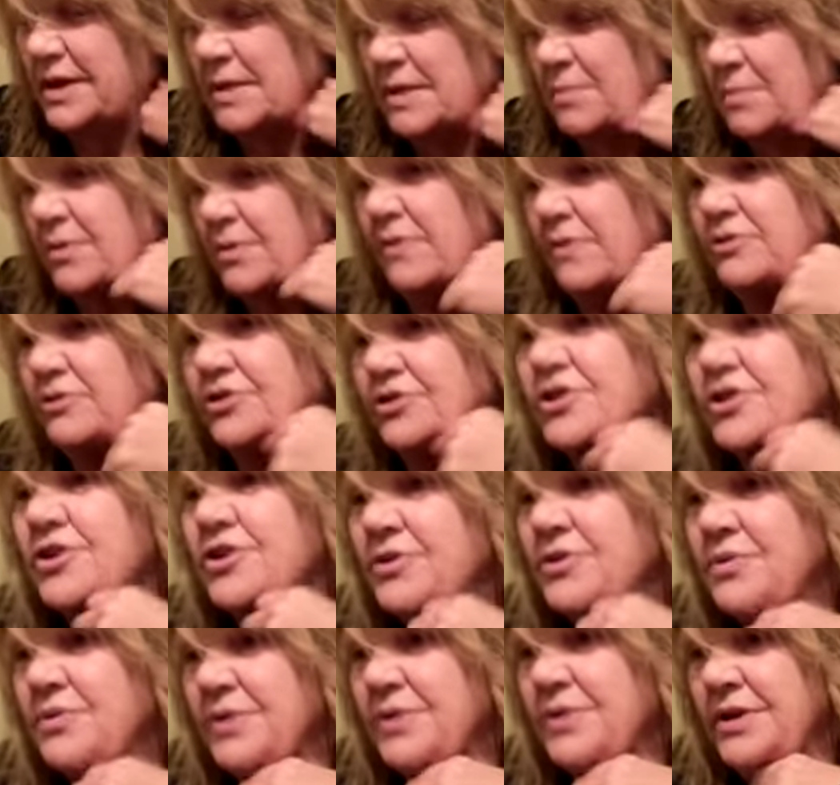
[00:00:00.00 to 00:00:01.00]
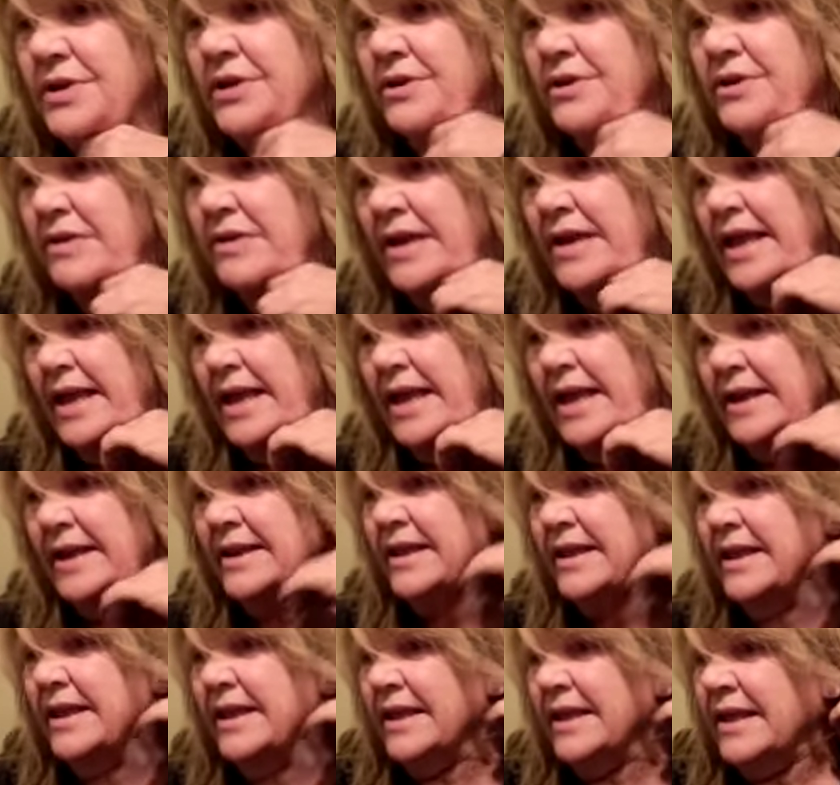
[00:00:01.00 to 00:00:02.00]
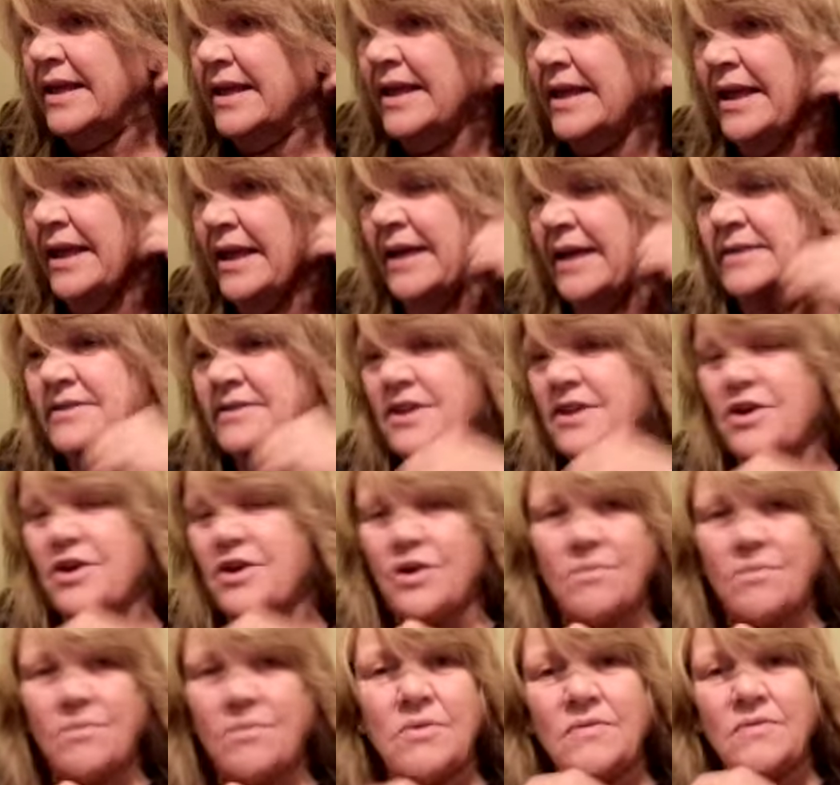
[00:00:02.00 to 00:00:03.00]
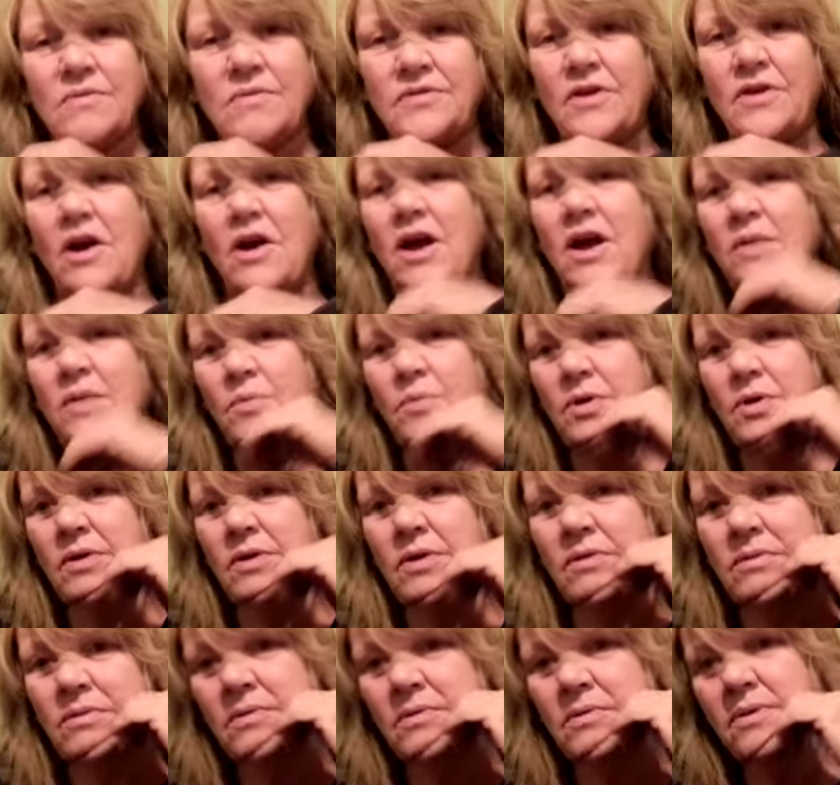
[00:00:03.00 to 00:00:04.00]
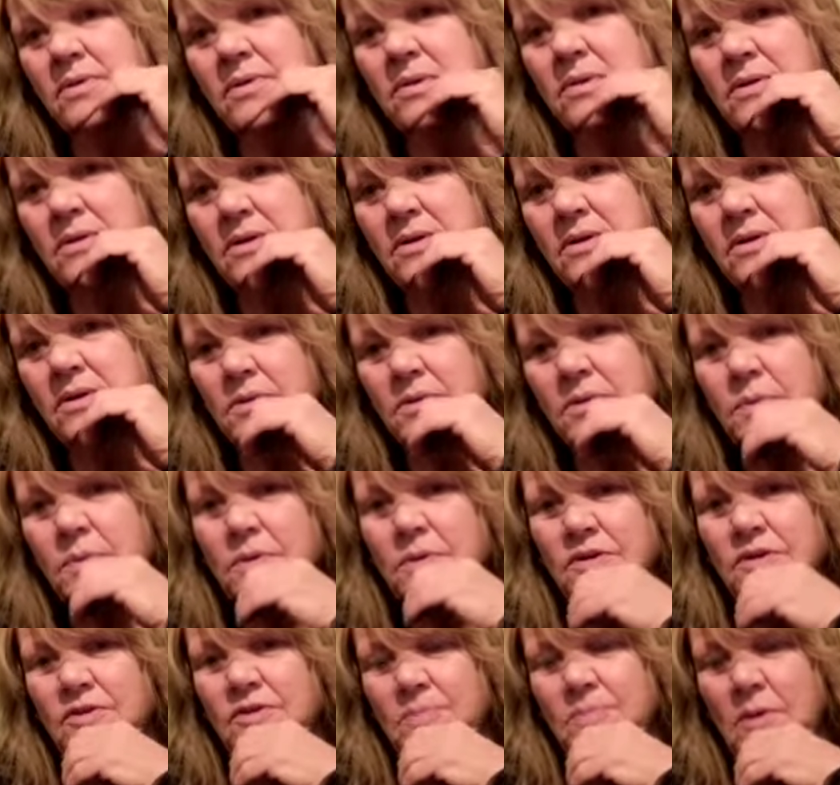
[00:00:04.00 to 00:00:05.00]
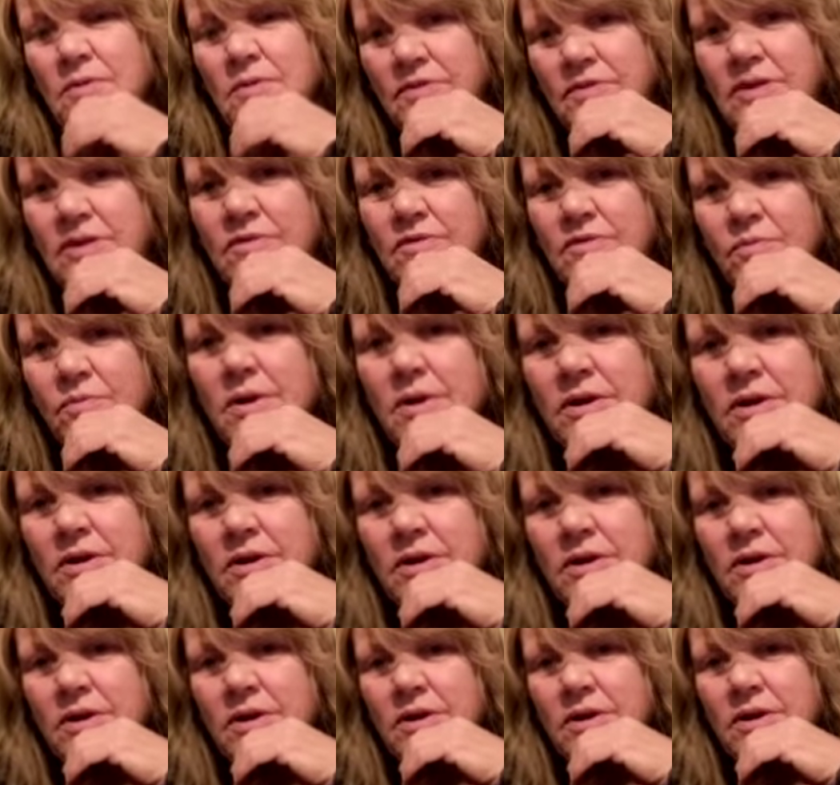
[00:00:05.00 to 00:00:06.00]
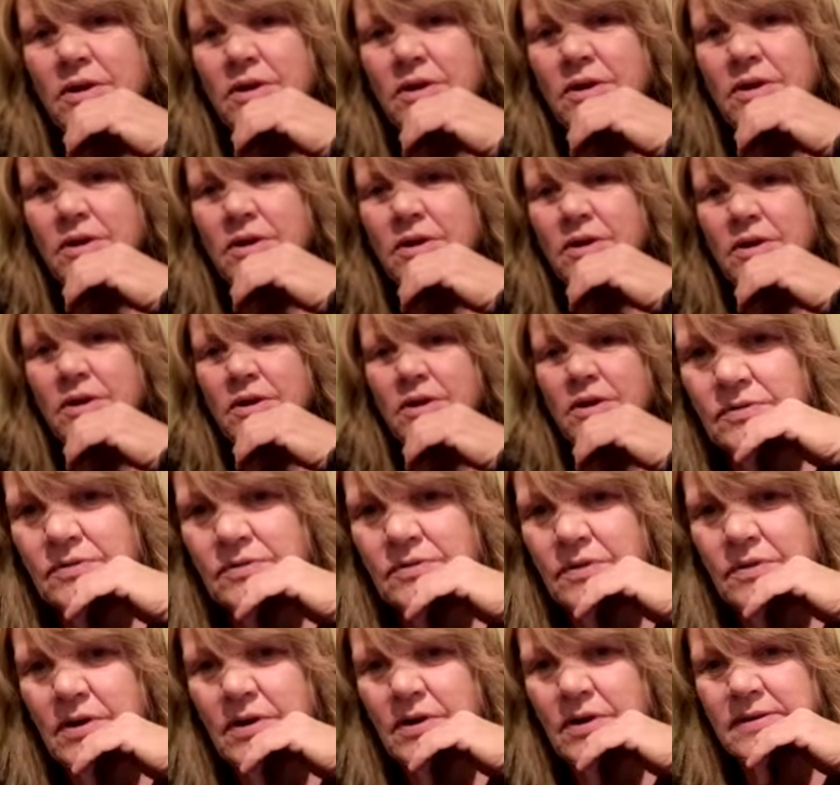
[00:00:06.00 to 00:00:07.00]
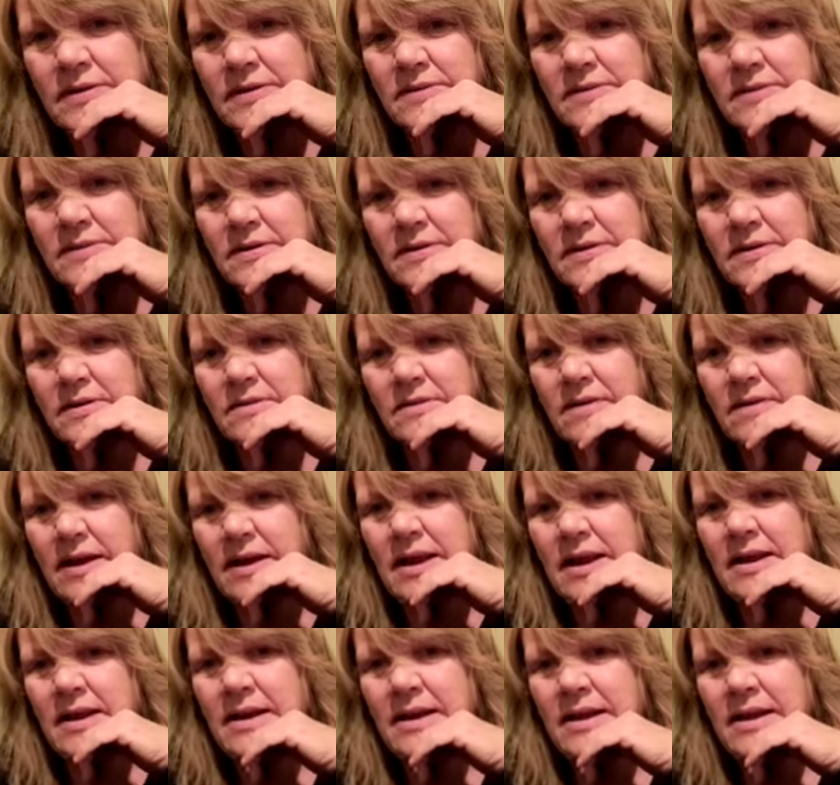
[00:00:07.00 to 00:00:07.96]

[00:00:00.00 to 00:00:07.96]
approach the new year again, as the year moves on, we're disposing of what no longer works for us, right?